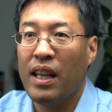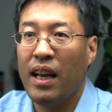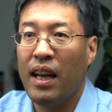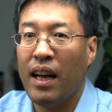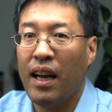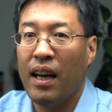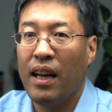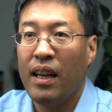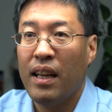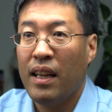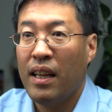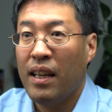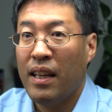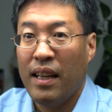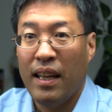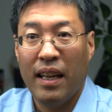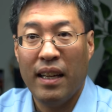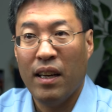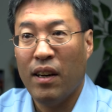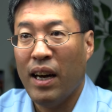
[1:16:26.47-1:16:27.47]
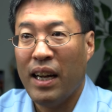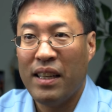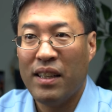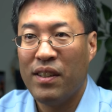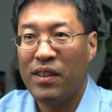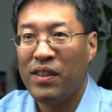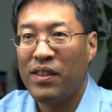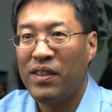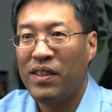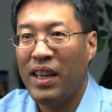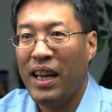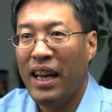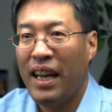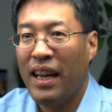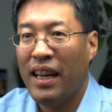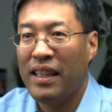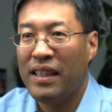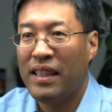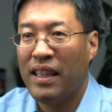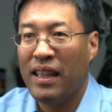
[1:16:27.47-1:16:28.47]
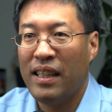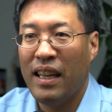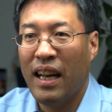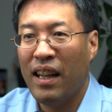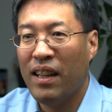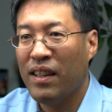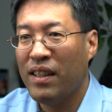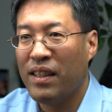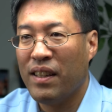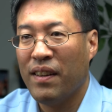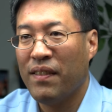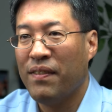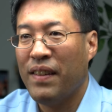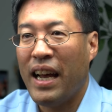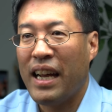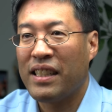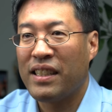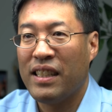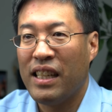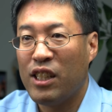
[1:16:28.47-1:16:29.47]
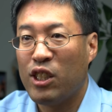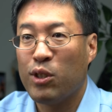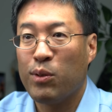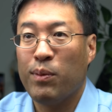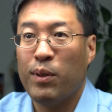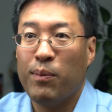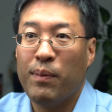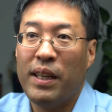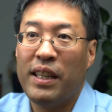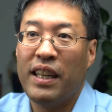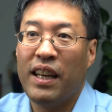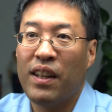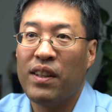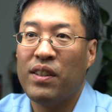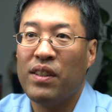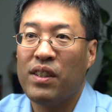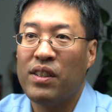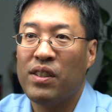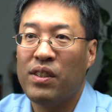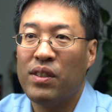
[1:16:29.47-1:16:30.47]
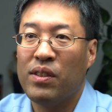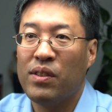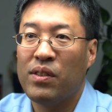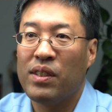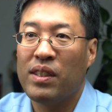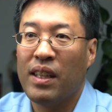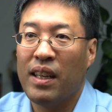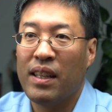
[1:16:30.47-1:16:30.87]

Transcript: I know you had not only on vaccinations, but many other issues.